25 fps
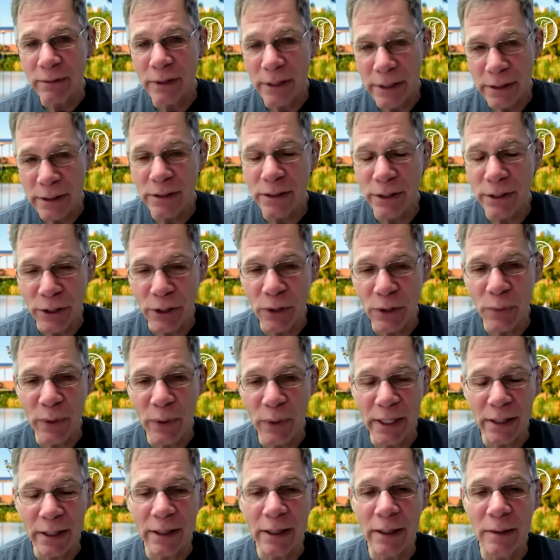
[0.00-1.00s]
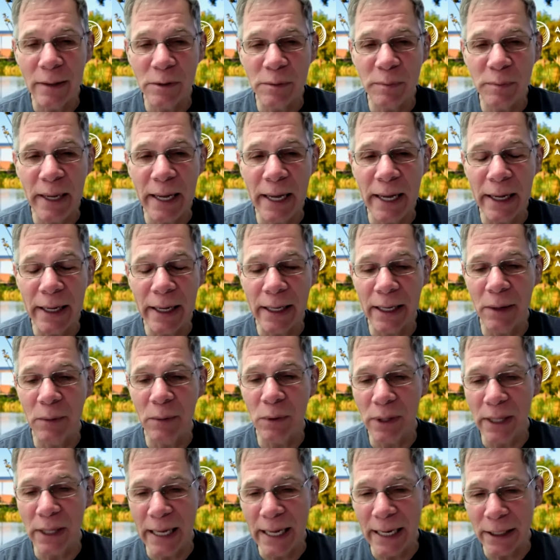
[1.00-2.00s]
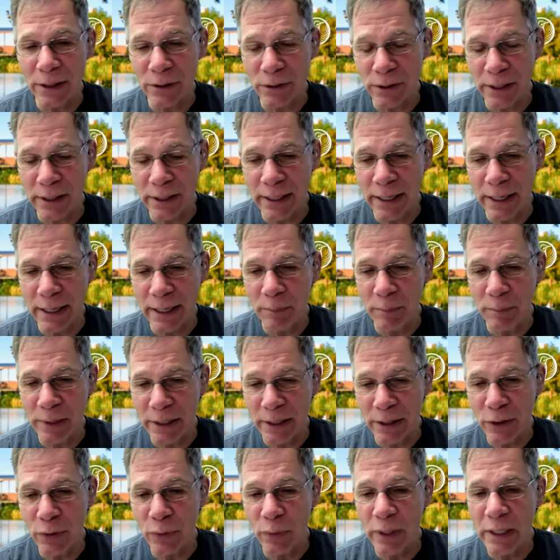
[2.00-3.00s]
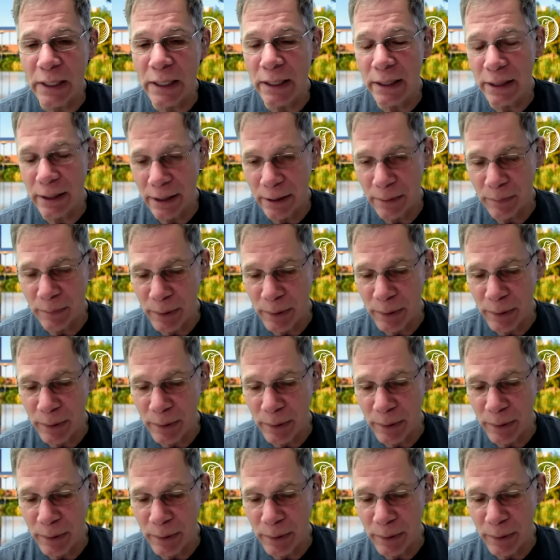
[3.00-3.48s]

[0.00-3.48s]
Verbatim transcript: this year, when it comes back, it will actually not be green and